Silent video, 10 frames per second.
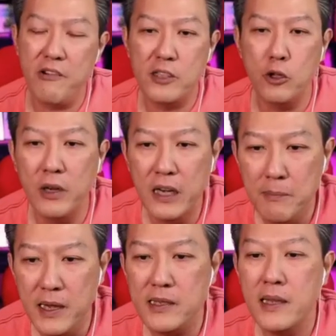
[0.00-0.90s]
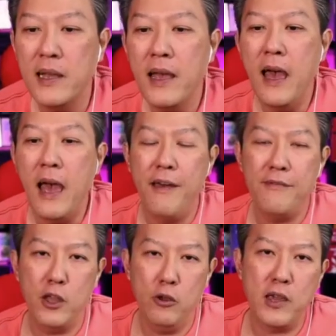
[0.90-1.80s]
is no limit, and
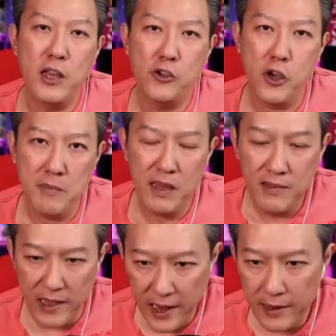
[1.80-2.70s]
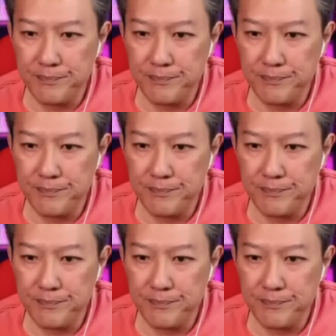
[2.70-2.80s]
that you can join me there.